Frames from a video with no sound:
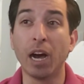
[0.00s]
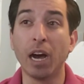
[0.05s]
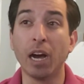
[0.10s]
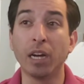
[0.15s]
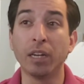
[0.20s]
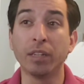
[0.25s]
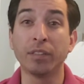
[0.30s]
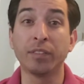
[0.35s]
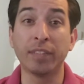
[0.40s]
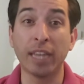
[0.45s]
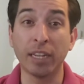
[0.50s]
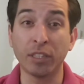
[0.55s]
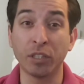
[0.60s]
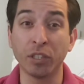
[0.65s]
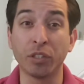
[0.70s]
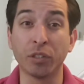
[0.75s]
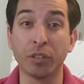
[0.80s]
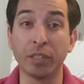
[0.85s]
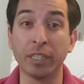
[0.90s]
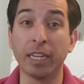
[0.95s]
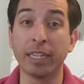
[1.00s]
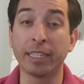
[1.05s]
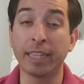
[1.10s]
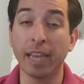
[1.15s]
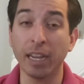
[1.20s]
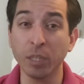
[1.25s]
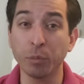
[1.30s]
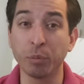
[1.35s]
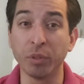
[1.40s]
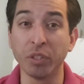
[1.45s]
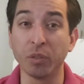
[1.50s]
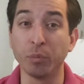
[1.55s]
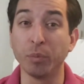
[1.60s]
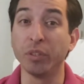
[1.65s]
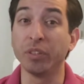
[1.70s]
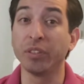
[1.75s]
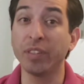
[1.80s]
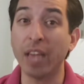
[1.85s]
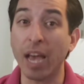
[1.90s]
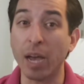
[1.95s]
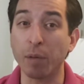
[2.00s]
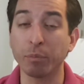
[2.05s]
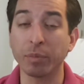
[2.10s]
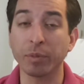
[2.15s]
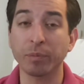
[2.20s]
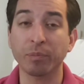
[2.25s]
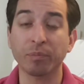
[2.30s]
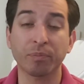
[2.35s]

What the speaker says: statutory accounting principles, SAP.